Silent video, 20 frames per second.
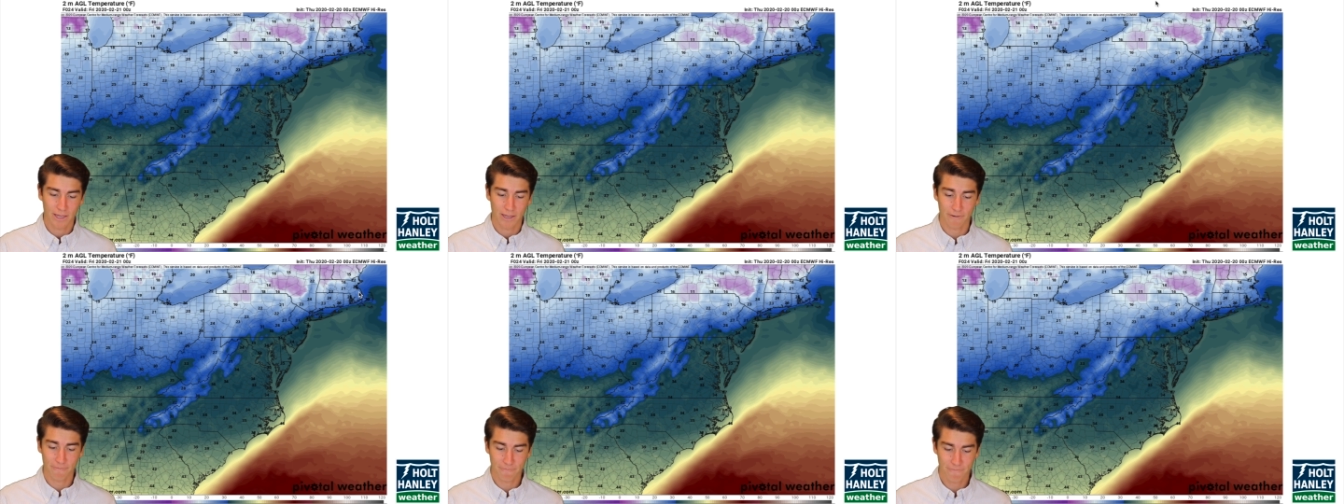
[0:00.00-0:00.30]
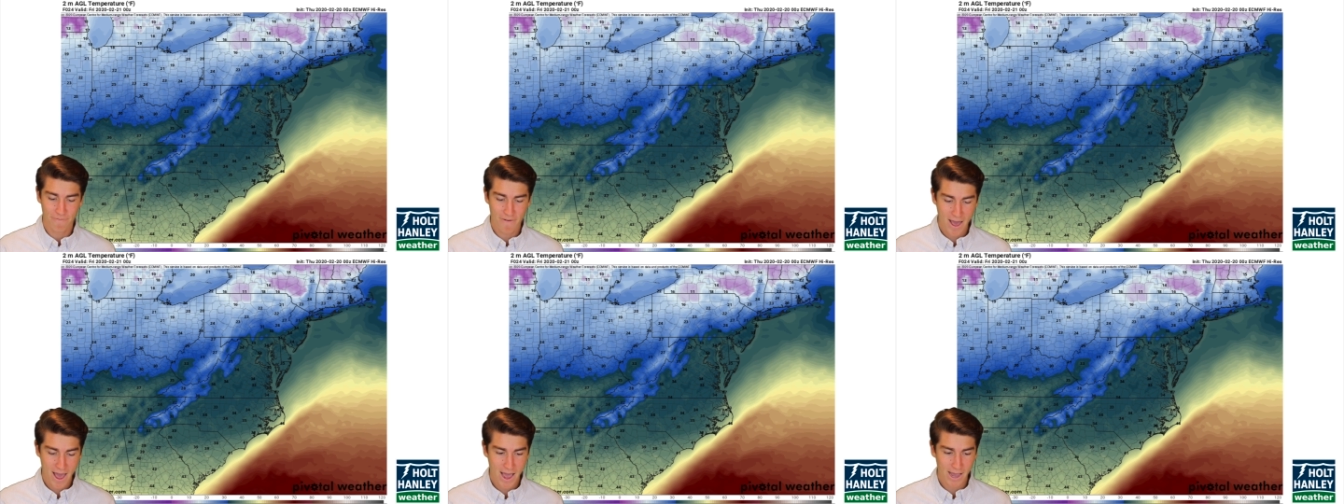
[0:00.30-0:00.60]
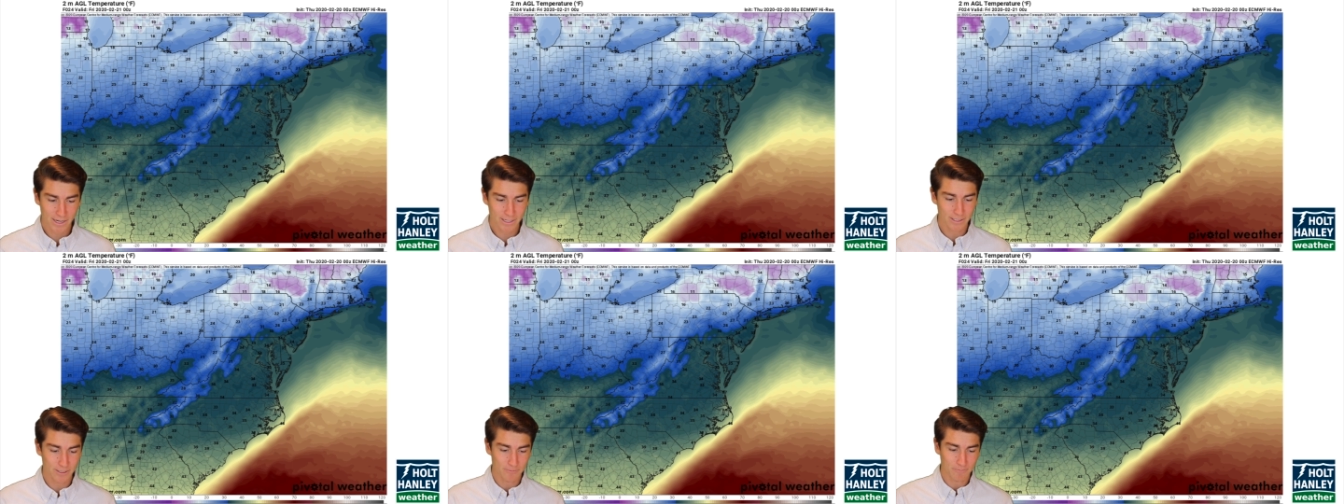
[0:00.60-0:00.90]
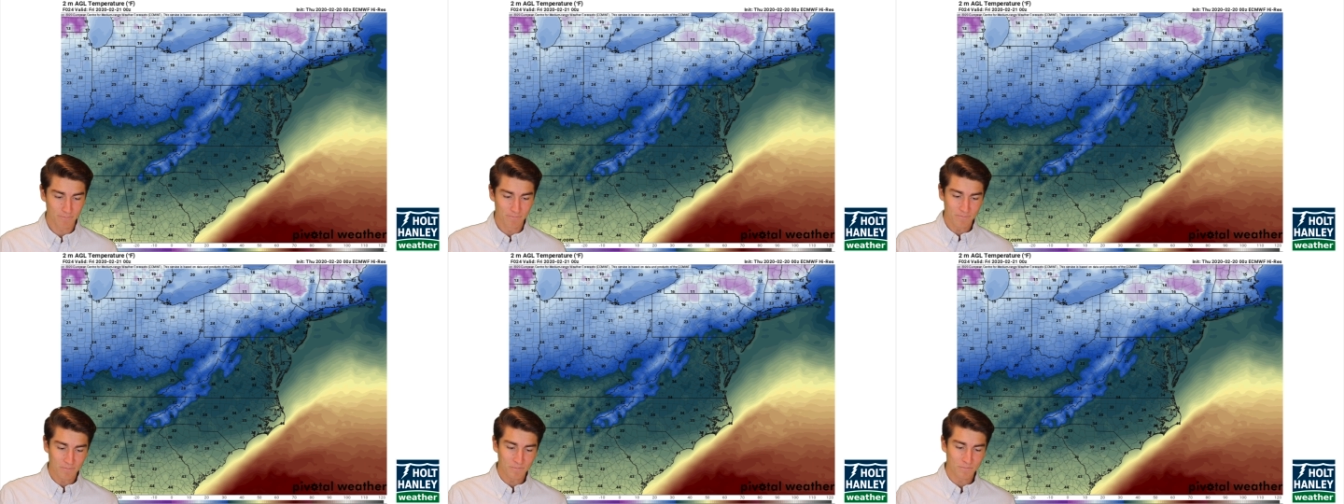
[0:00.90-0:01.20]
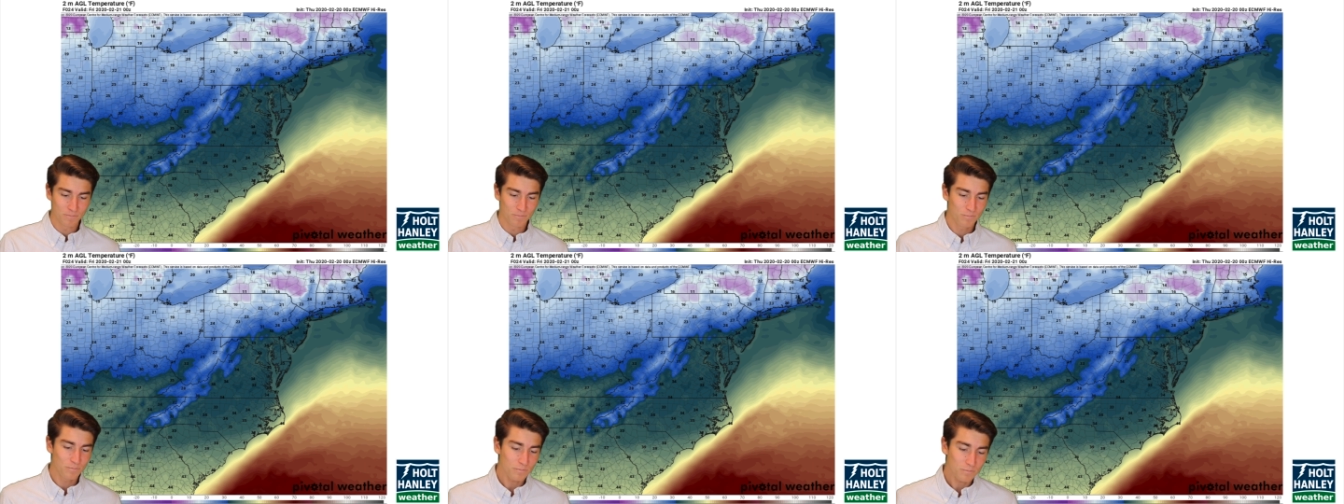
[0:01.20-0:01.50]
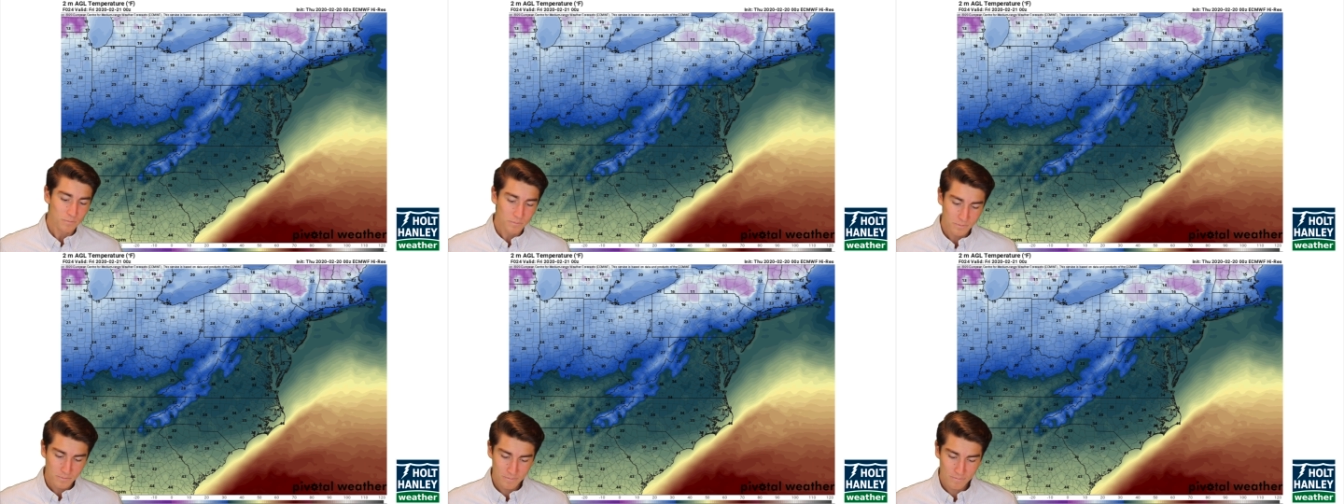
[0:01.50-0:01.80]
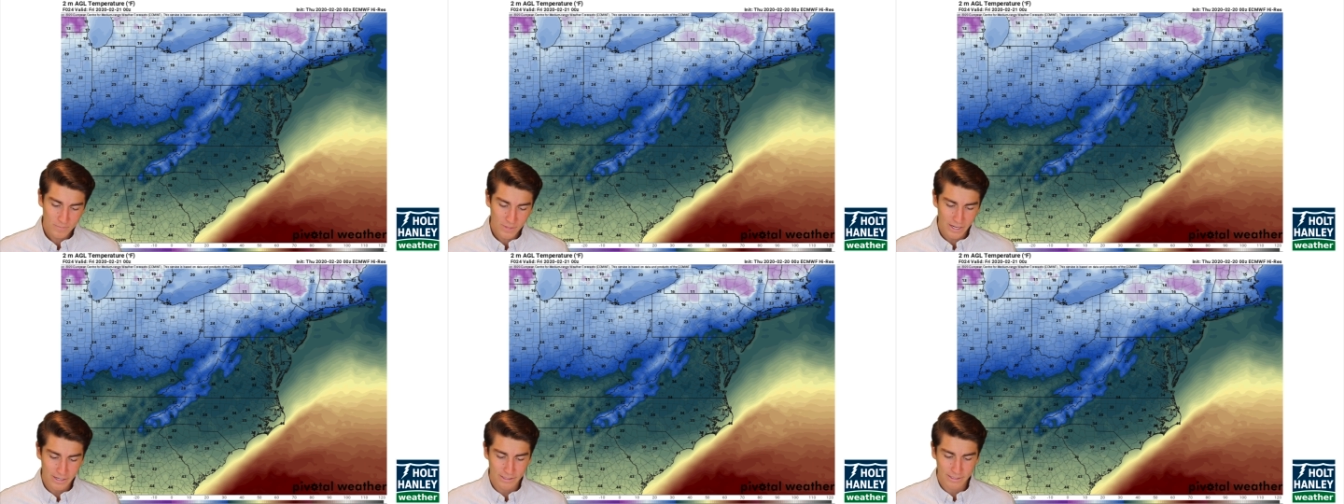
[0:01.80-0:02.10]
In fact,
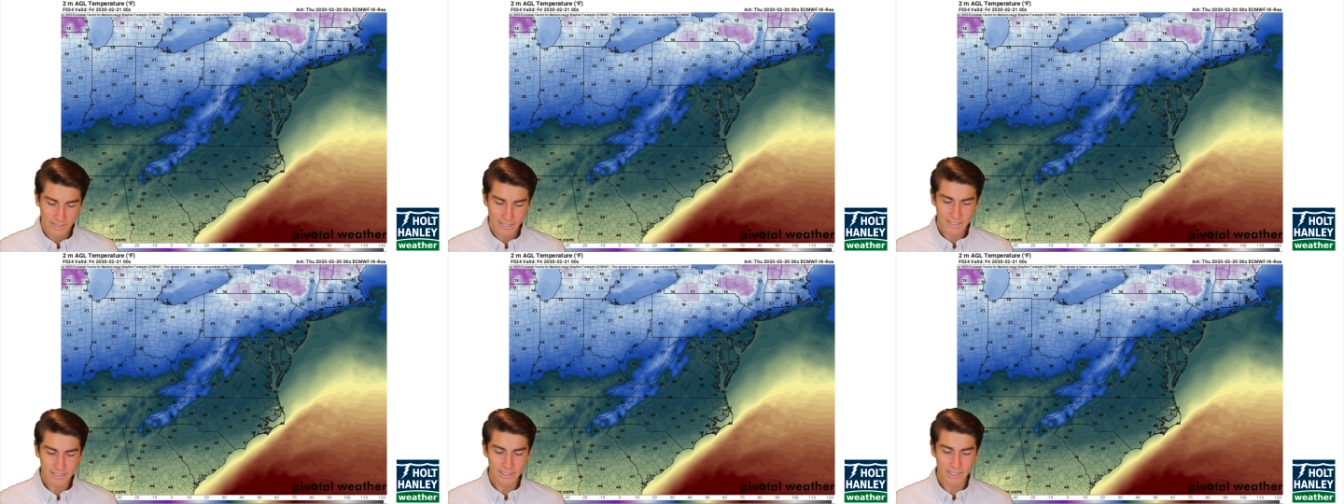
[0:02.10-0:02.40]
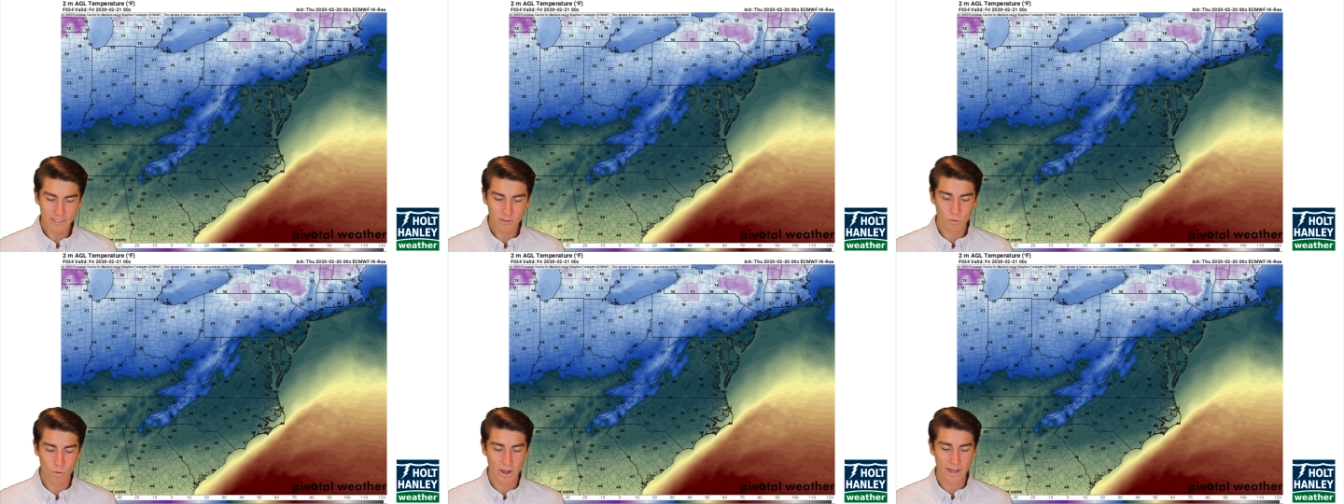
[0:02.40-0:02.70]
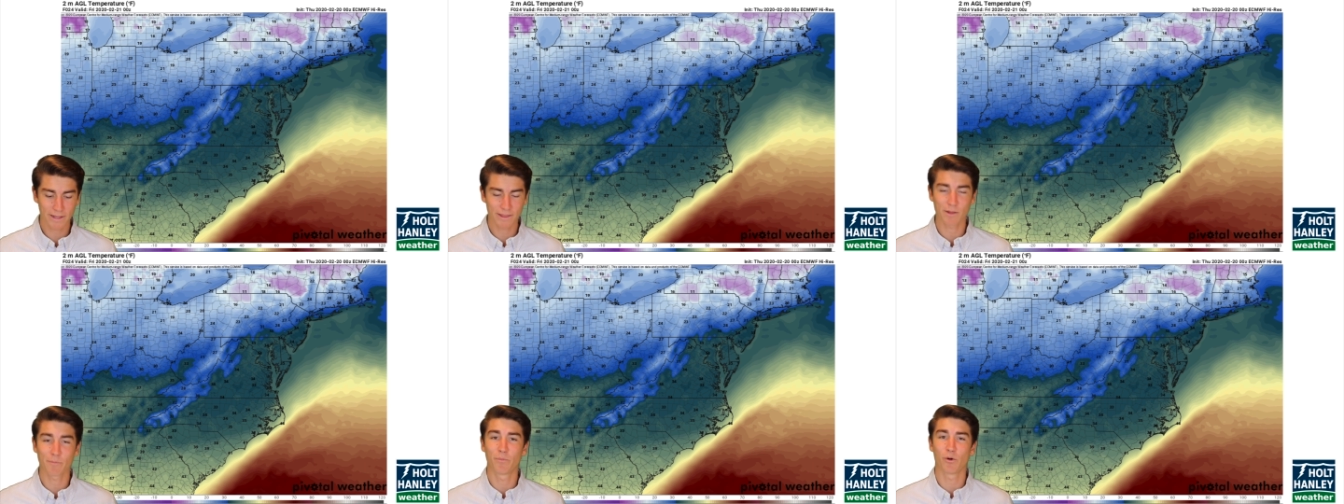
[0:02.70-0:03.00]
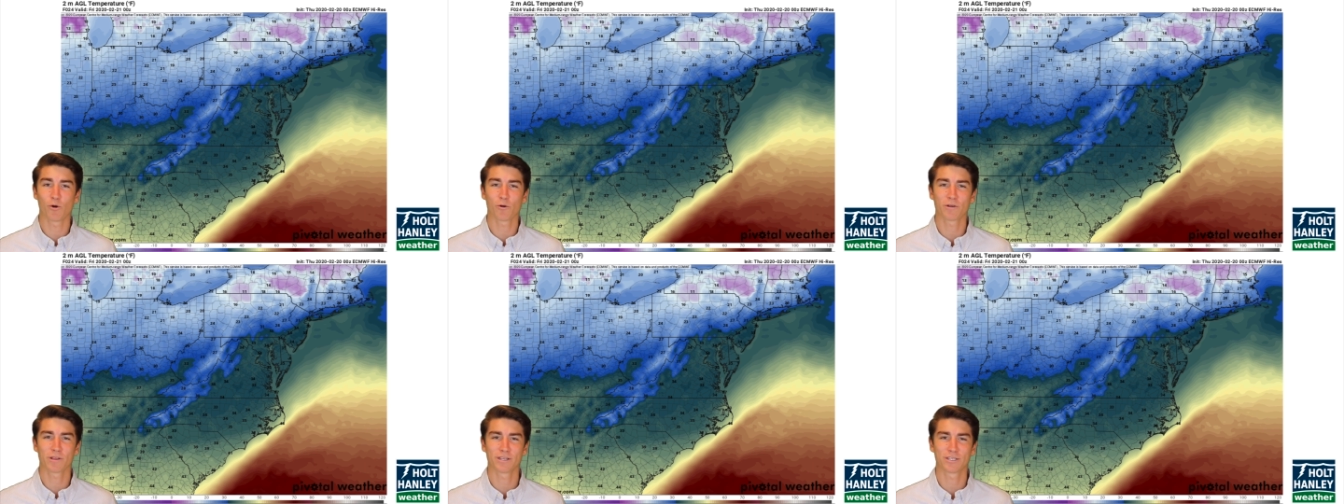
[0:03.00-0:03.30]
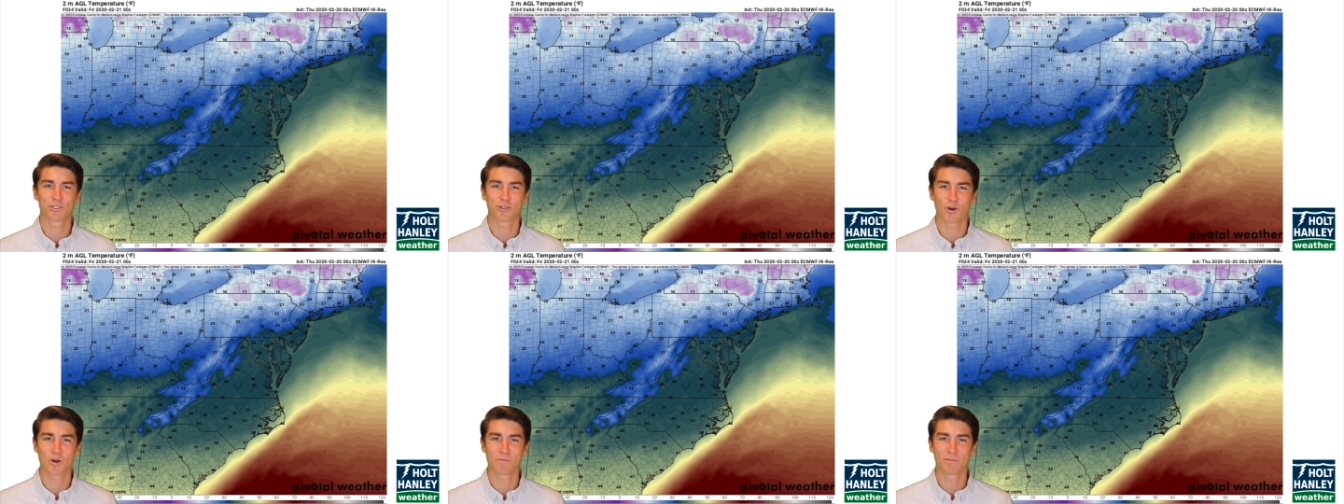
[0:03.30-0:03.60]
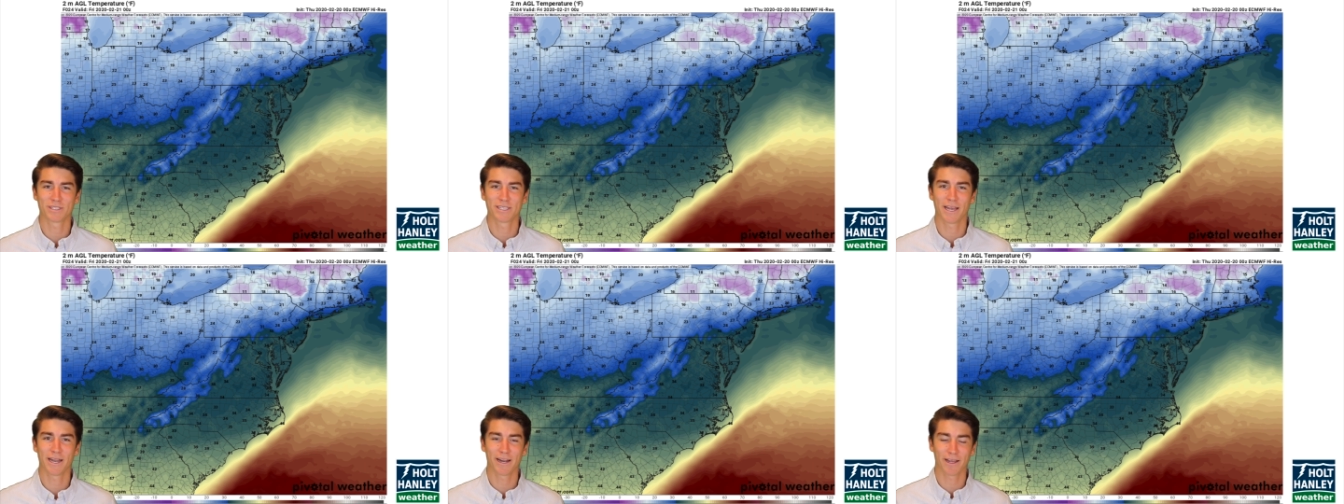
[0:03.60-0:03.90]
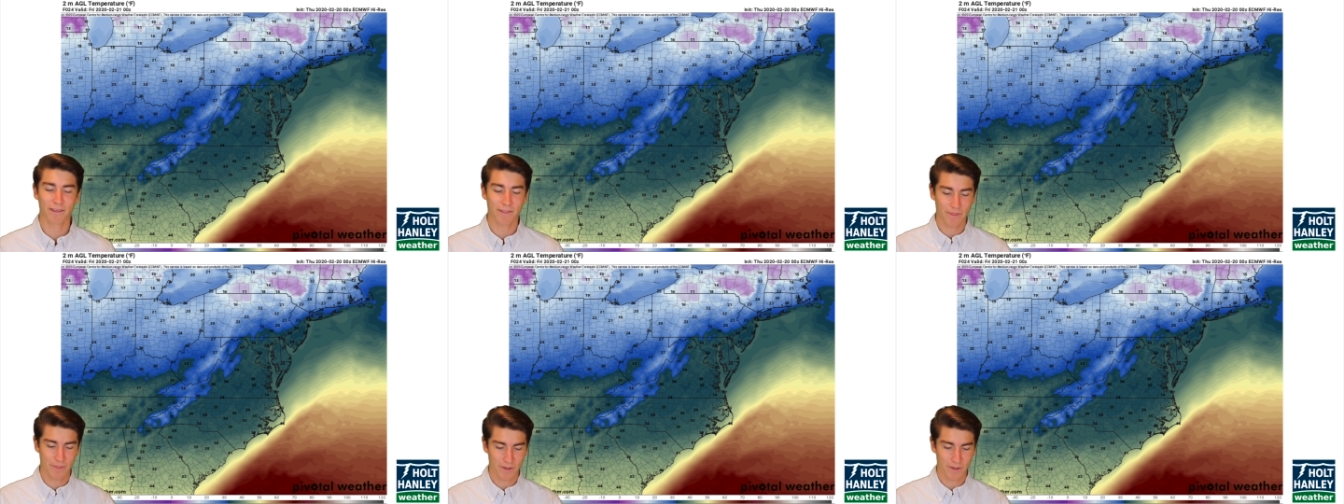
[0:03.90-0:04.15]
this is when the bulk of the storm is hitting,